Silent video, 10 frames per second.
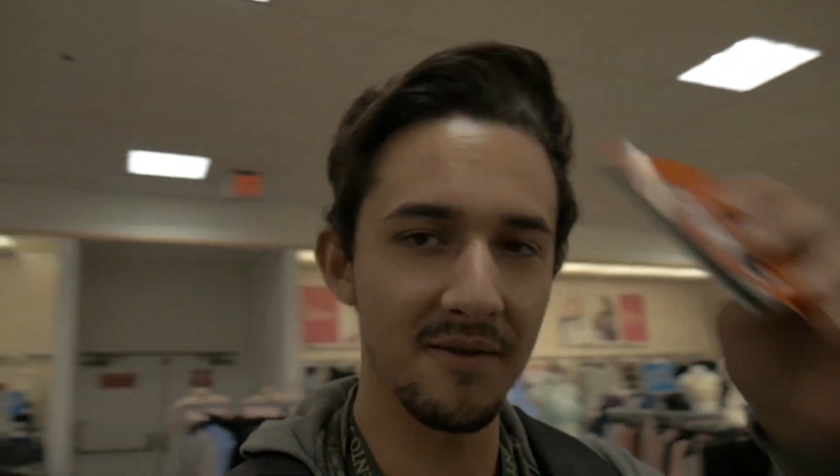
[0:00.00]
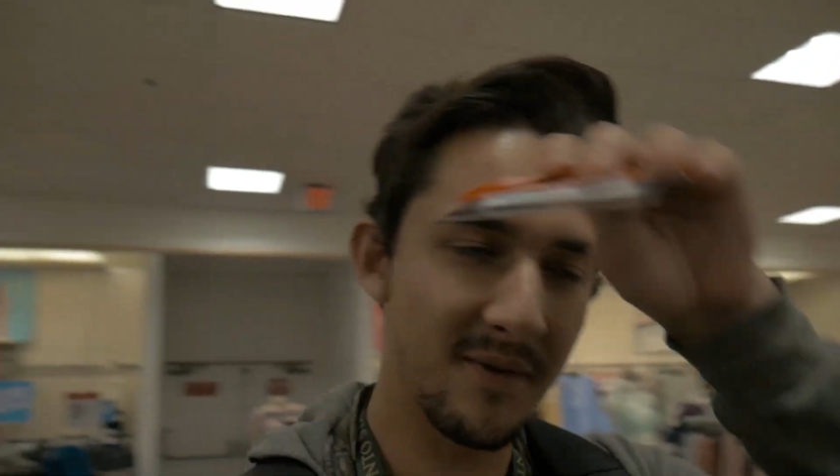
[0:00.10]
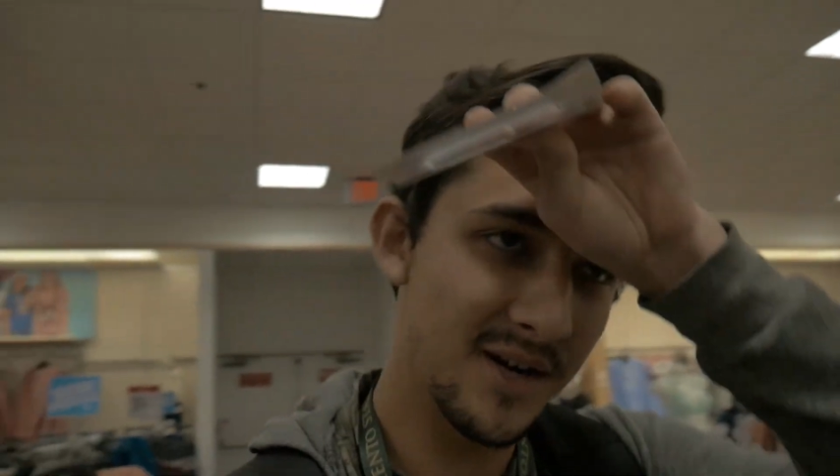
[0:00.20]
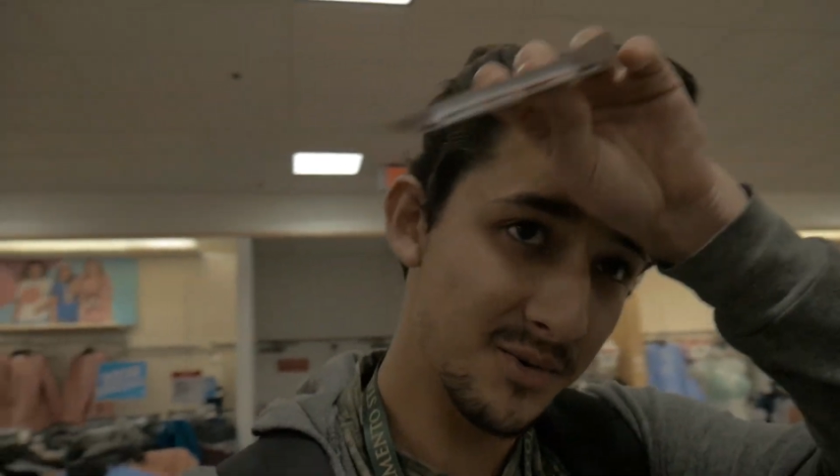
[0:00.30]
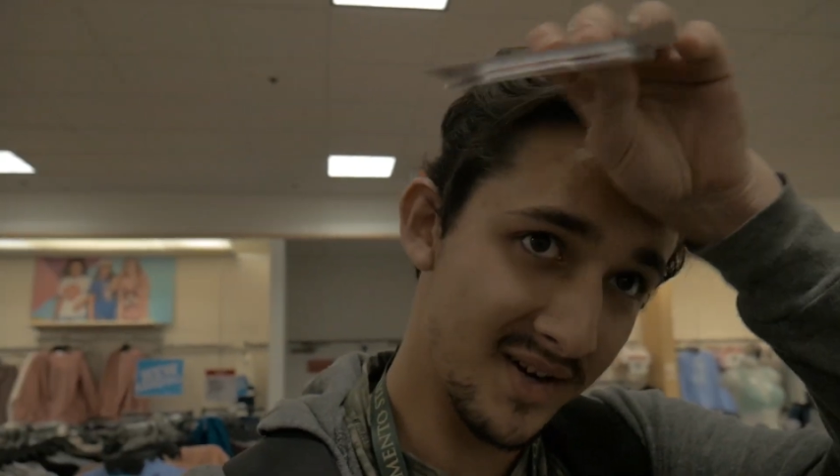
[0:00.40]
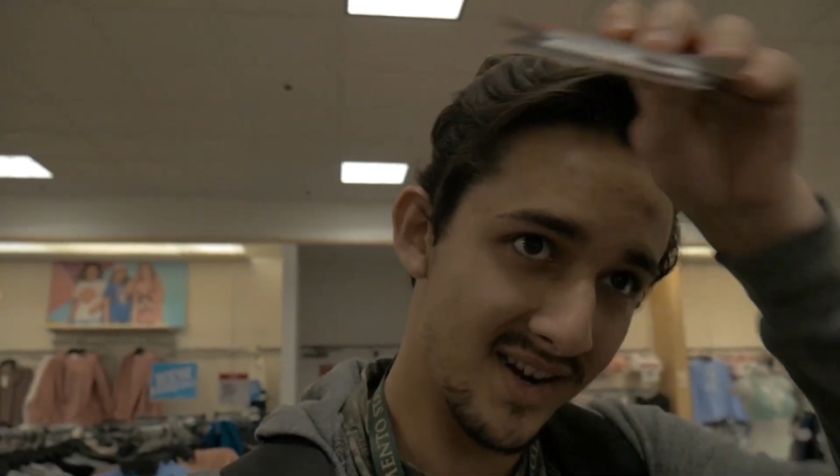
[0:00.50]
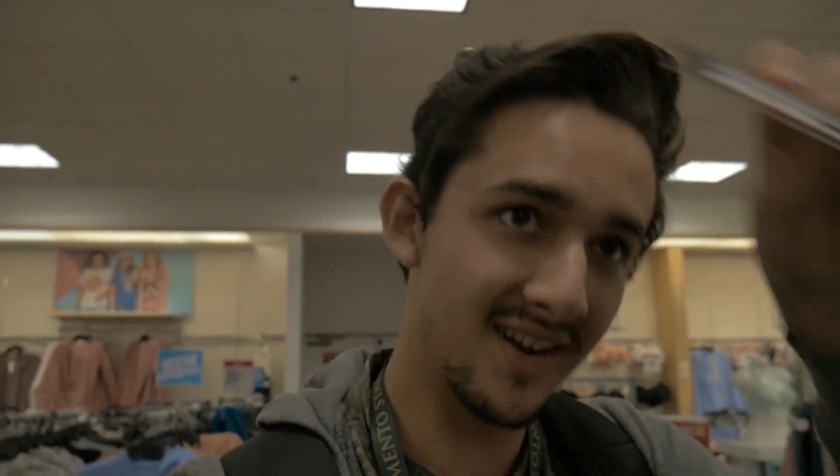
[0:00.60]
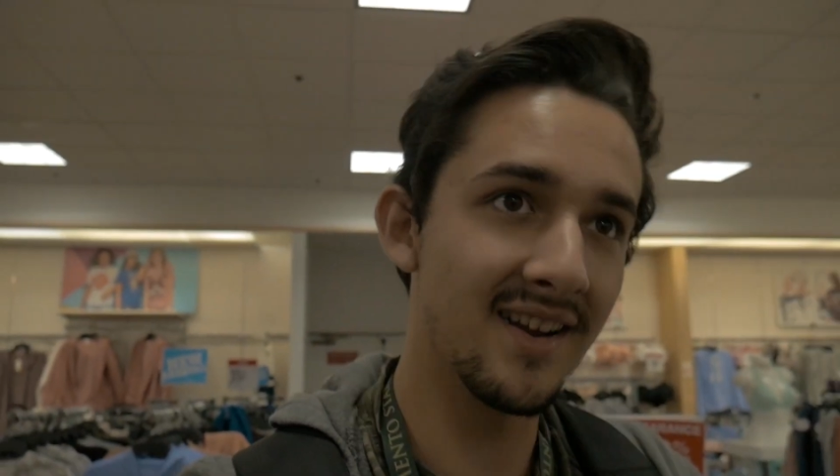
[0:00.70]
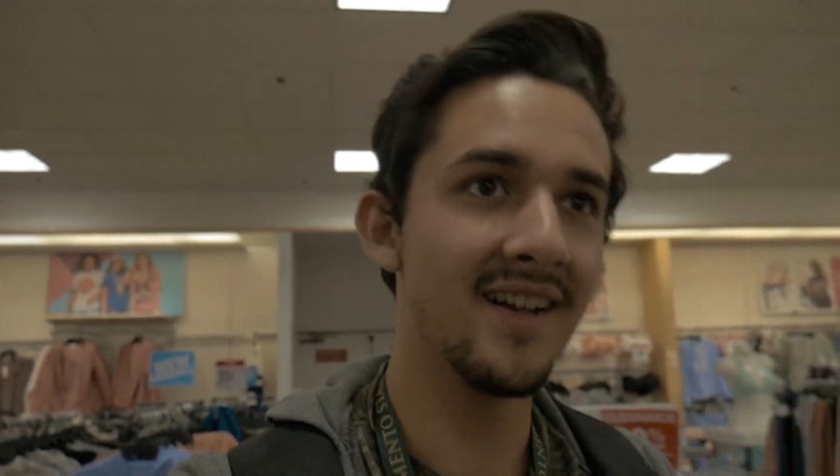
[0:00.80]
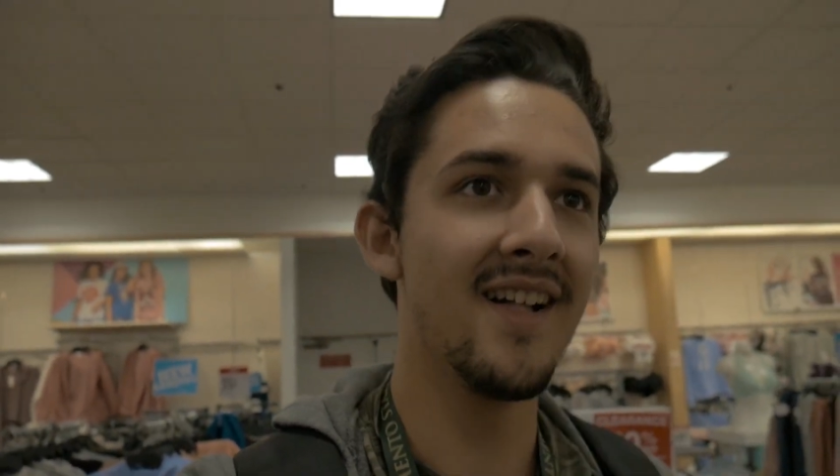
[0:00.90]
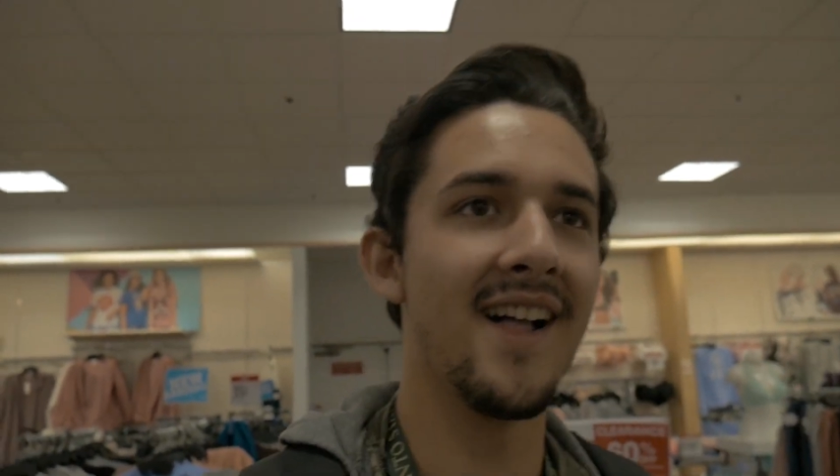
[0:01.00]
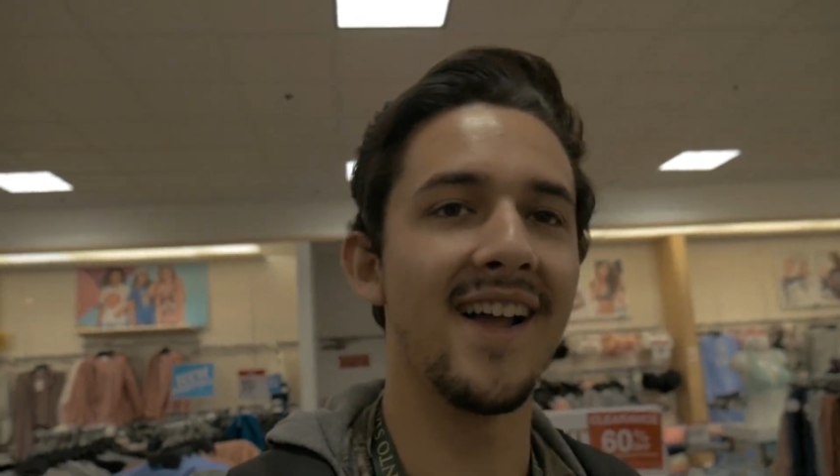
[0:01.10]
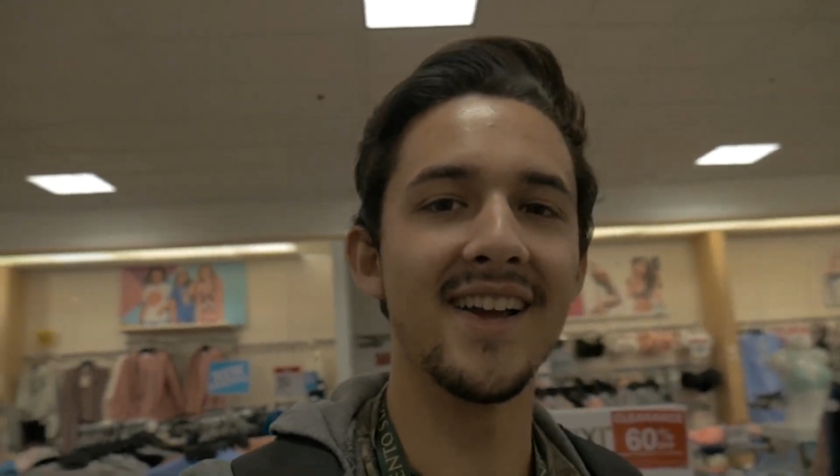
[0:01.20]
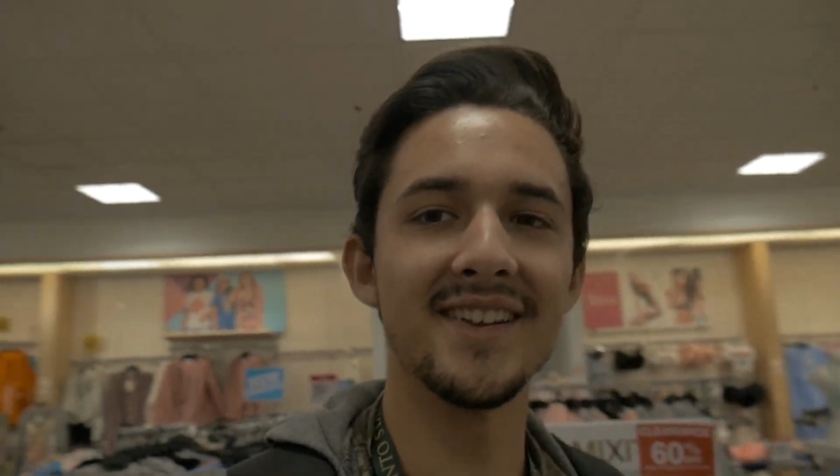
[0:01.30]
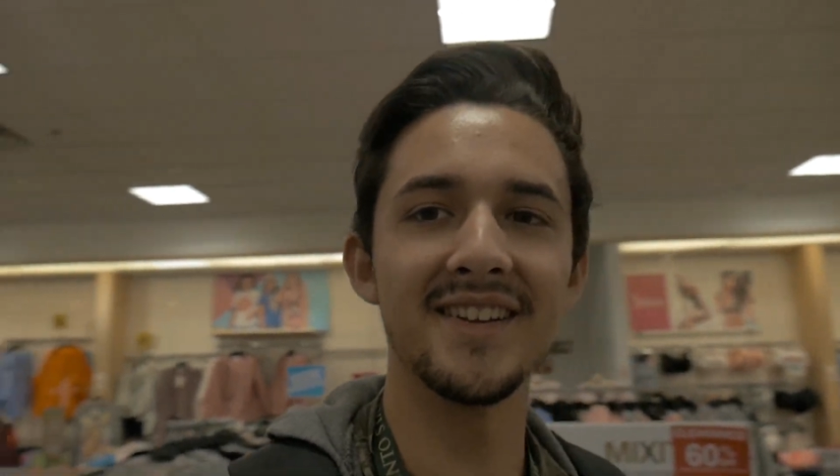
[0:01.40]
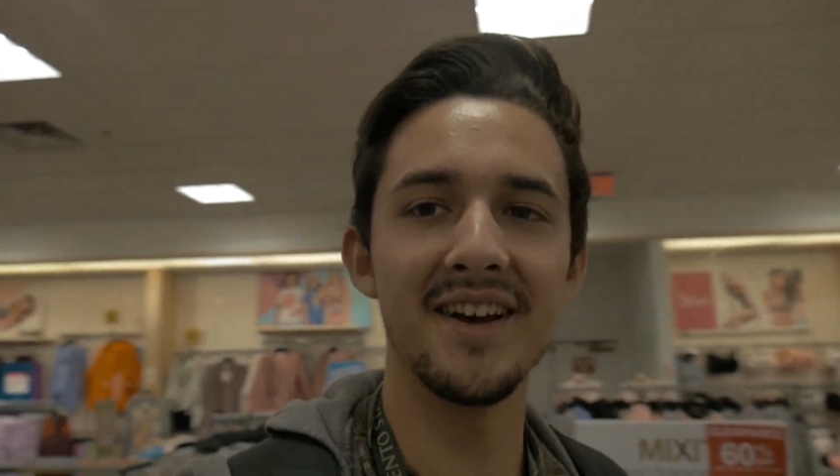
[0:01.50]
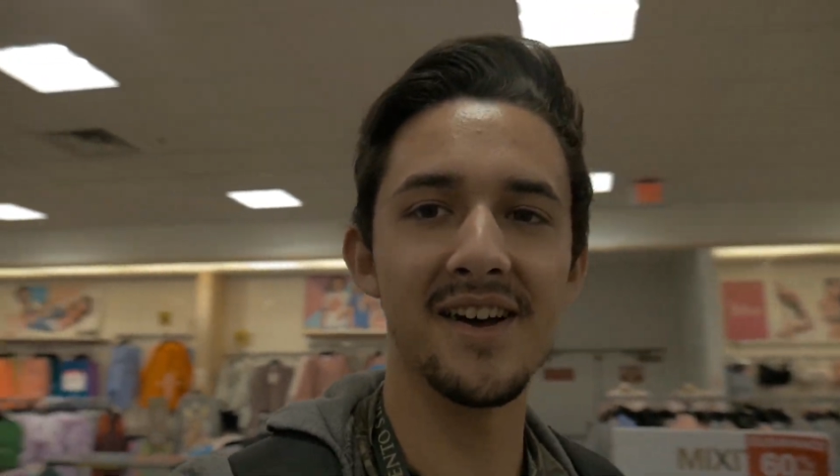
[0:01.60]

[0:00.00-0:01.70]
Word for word: footage we need, and